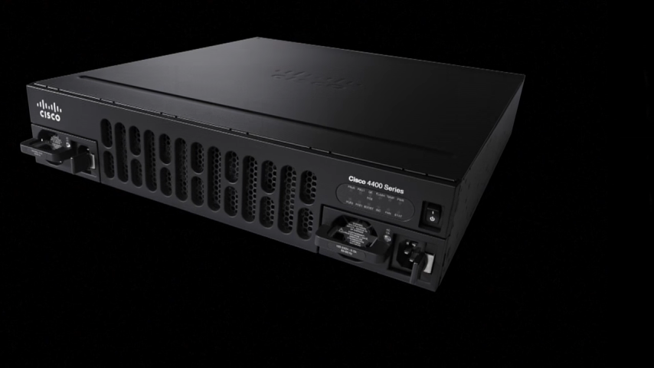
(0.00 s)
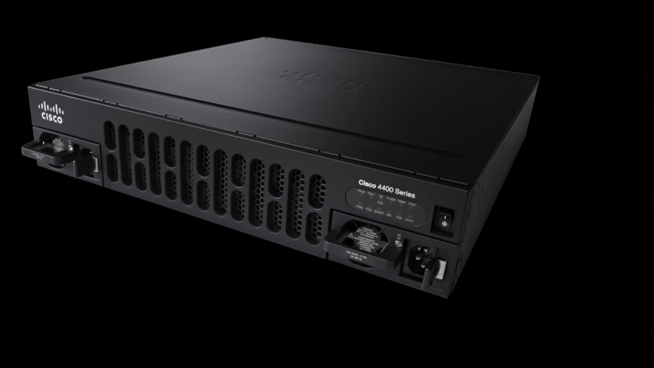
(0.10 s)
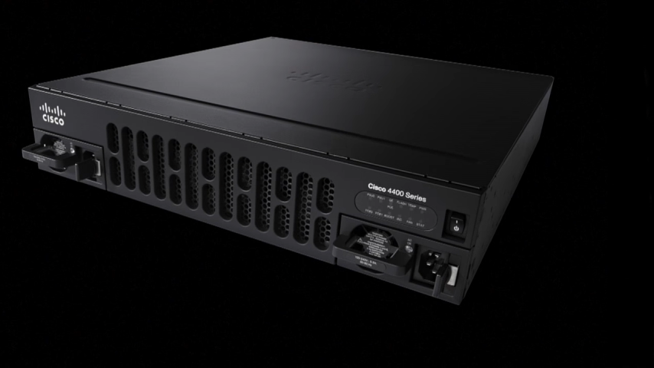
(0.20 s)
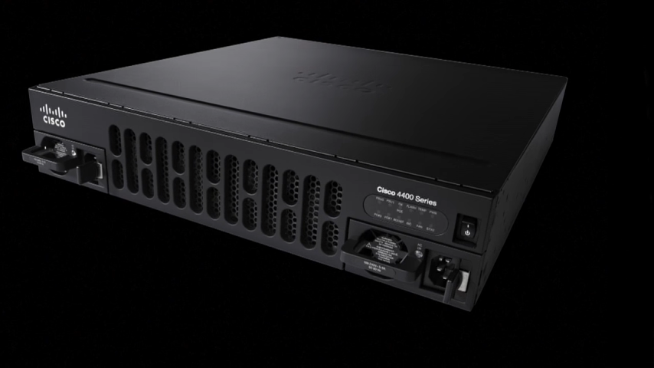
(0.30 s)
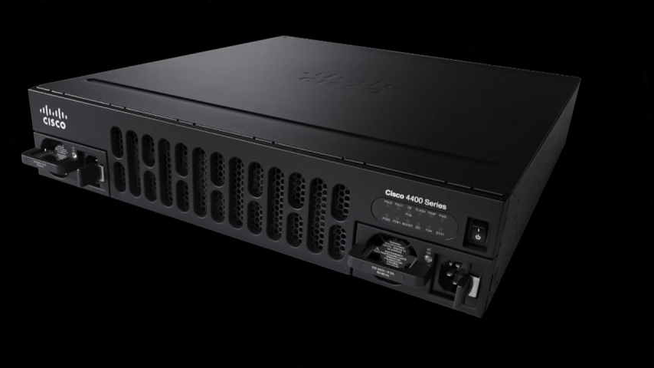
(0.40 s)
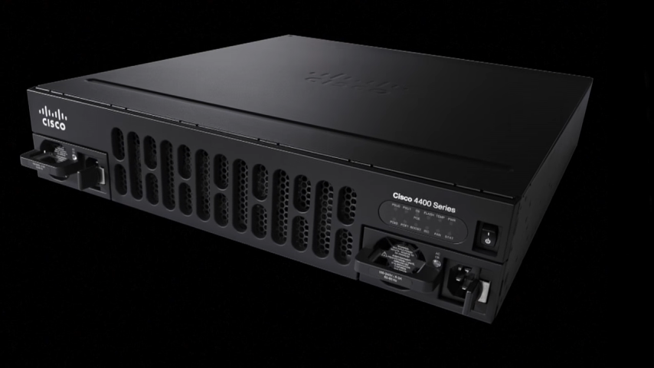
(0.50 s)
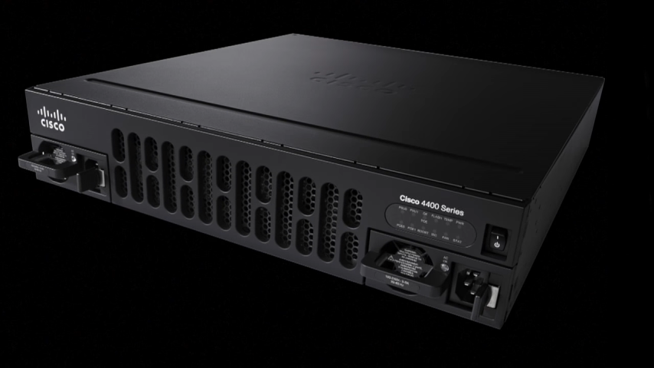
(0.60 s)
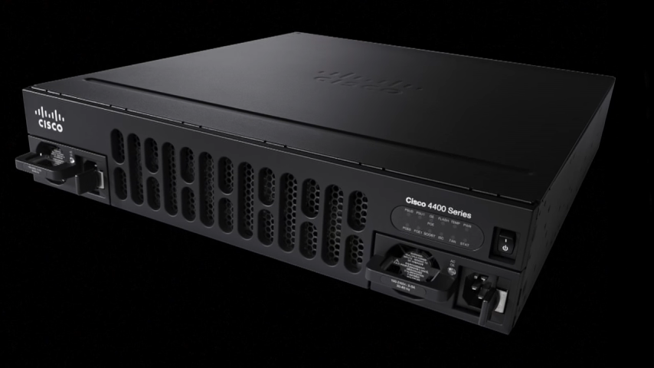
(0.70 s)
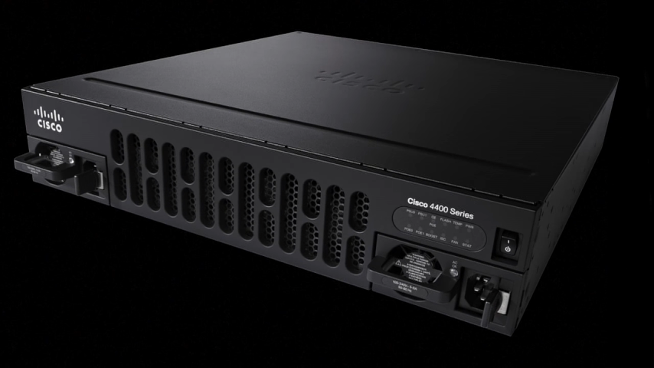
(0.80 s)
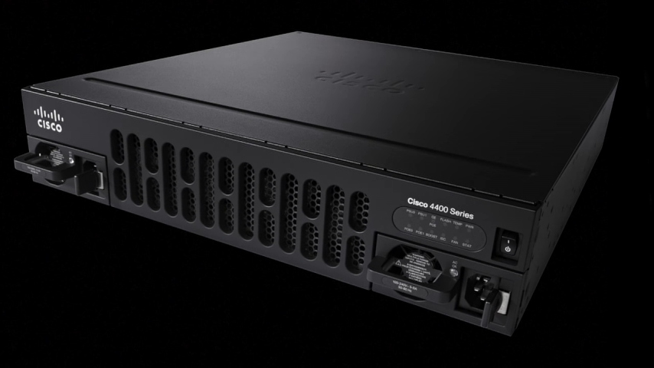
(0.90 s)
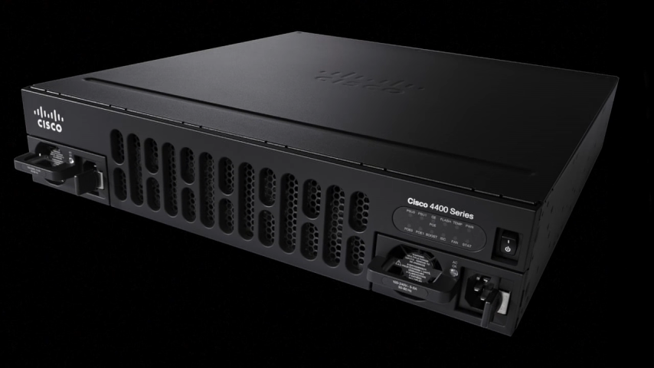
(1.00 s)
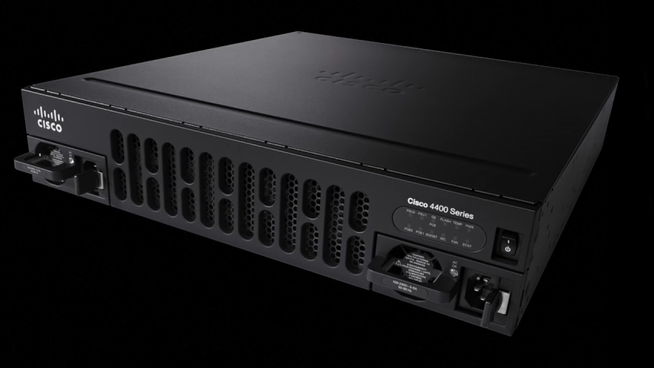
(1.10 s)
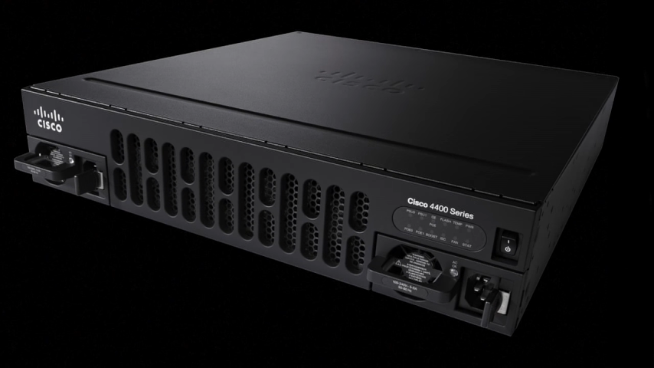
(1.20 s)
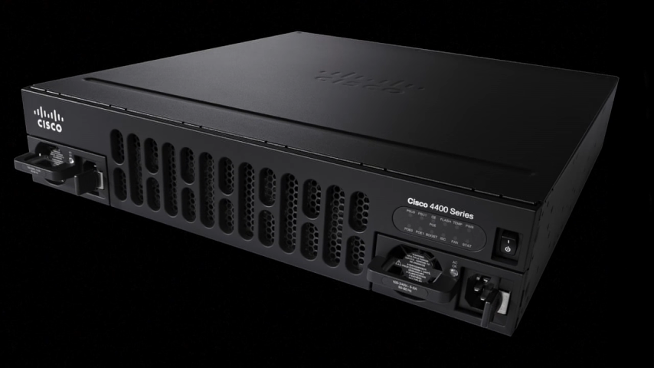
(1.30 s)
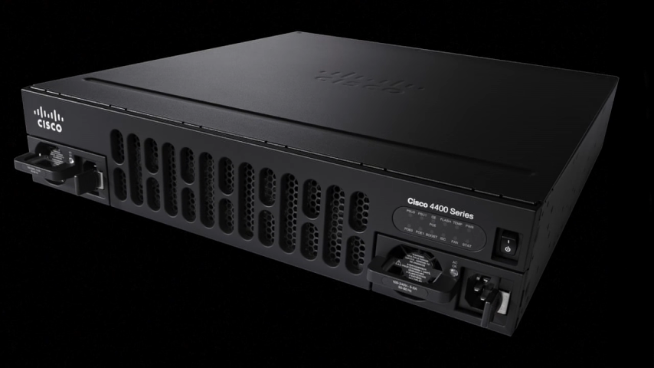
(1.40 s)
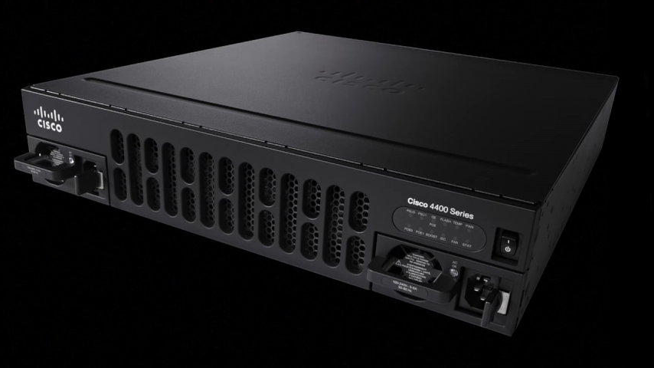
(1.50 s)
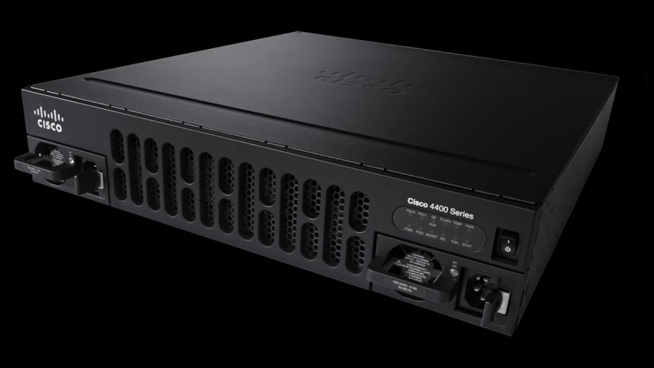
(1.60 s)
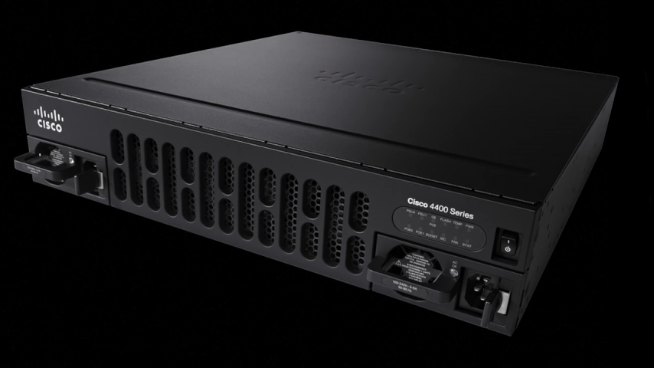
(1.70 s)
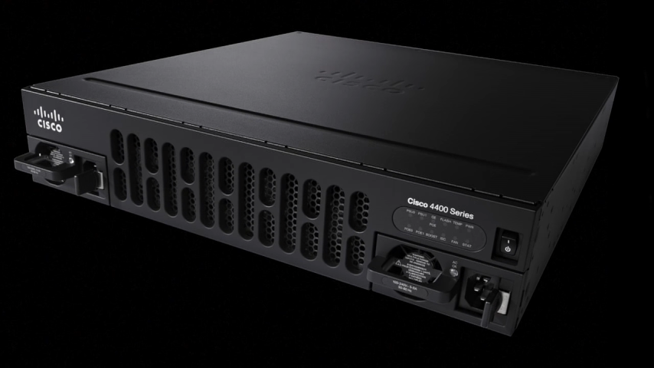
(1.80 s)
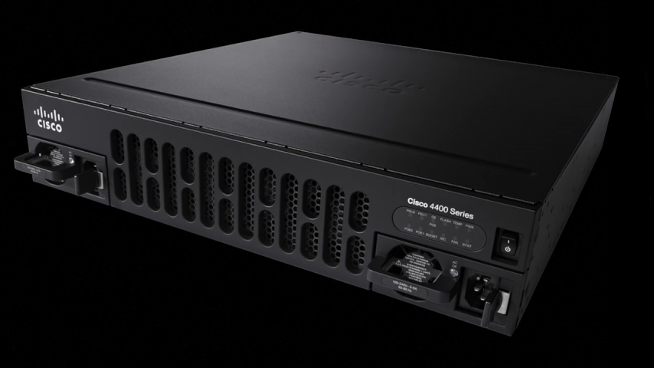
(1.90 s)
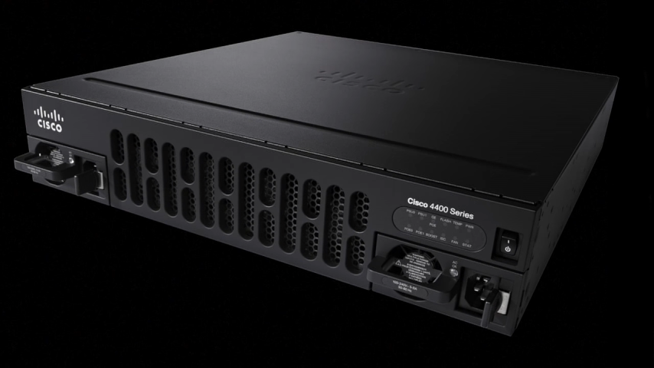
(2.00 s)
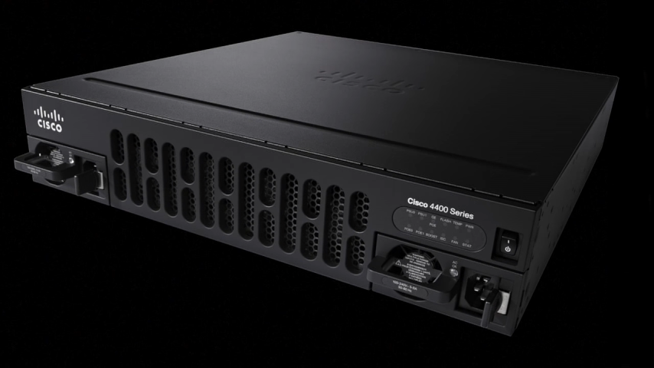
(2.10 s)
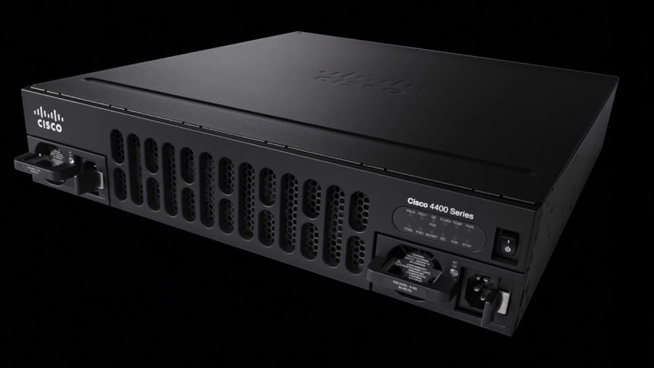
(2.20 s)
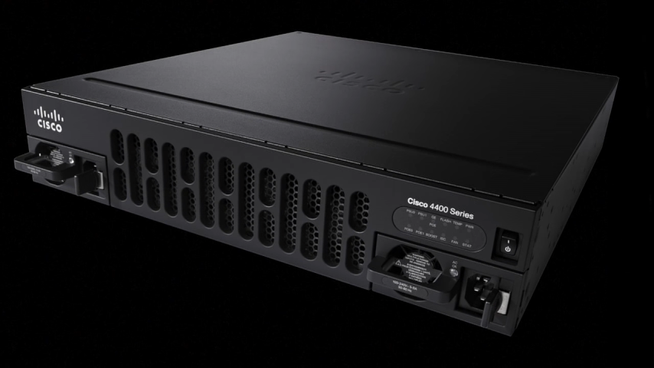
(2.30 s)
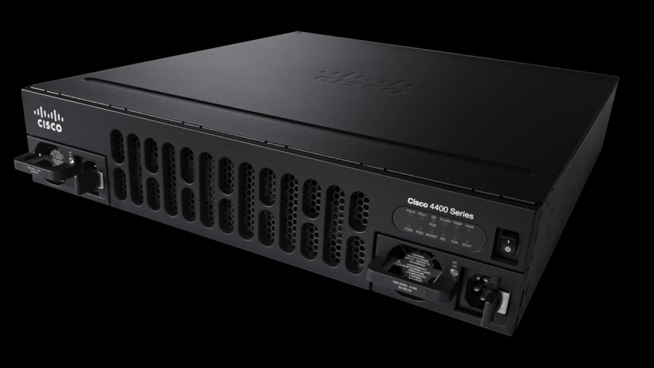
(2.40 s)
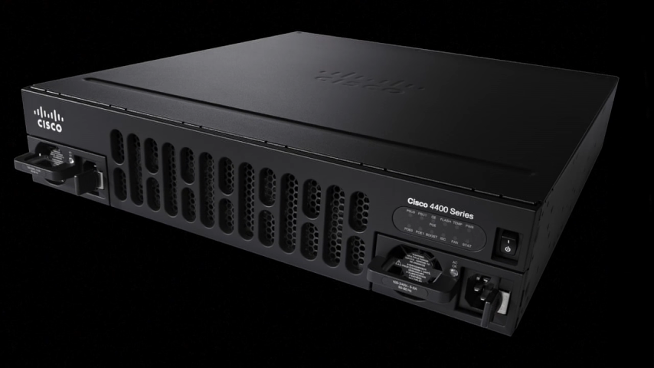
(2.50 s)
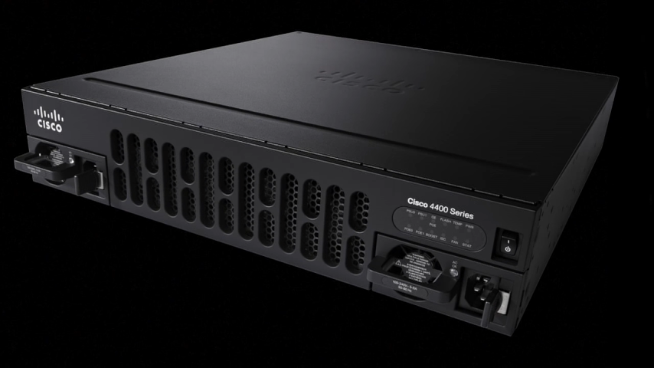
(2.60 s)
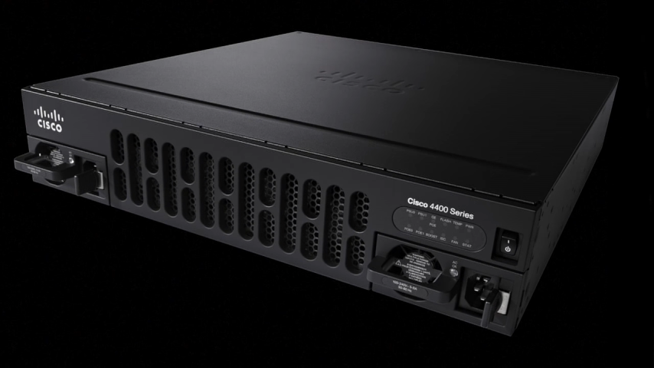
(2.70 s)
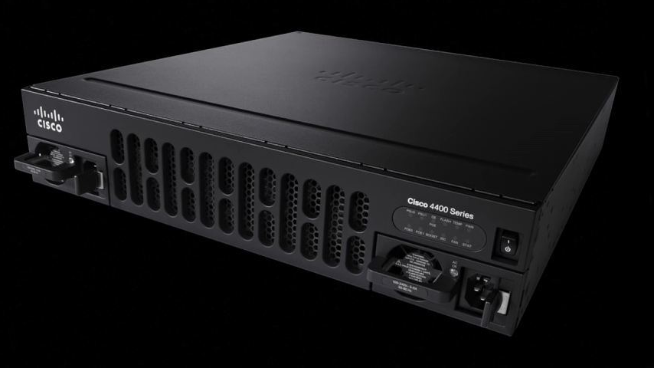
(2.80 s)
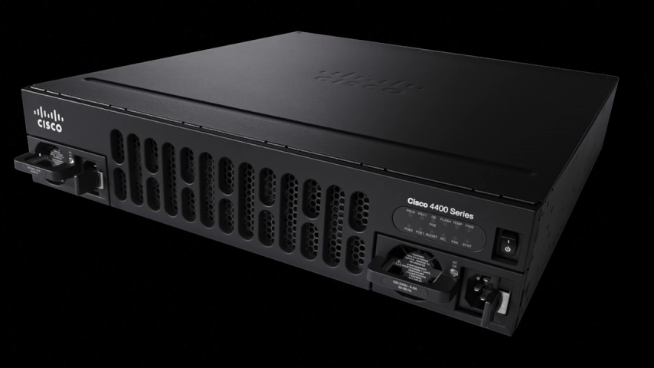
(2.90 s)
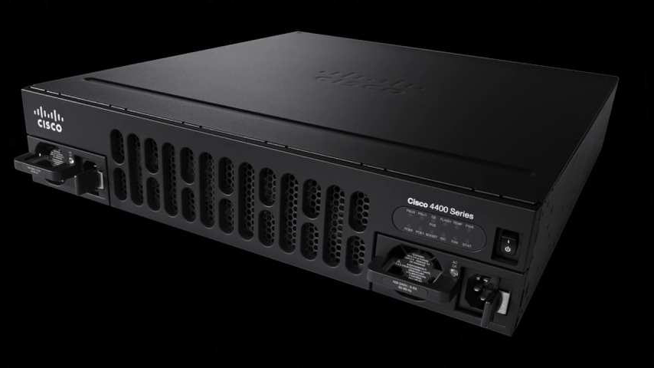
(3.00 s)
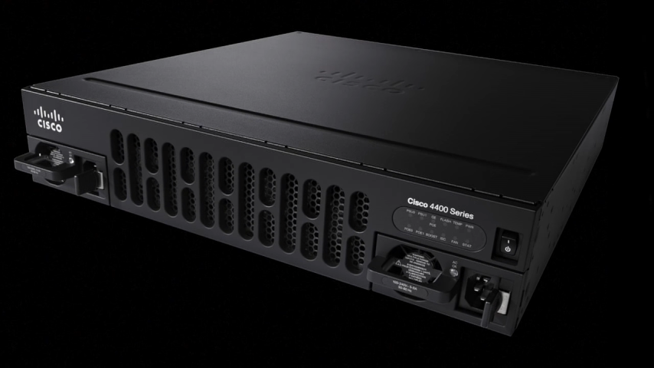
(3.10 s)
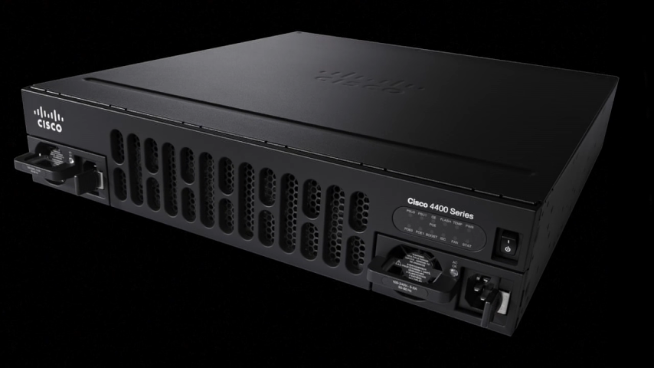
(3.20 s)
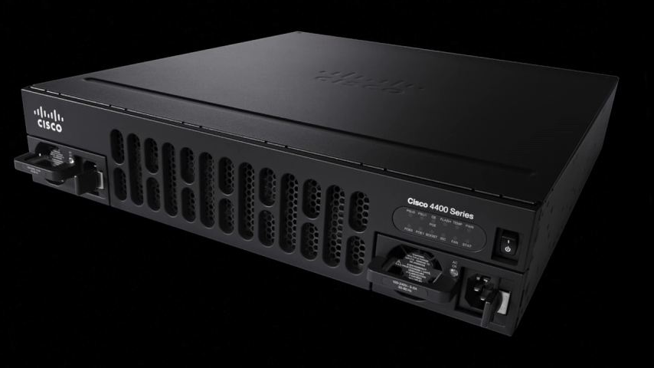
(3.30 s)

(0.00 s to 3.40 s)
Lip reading: No face is visible, so there are no lips to read.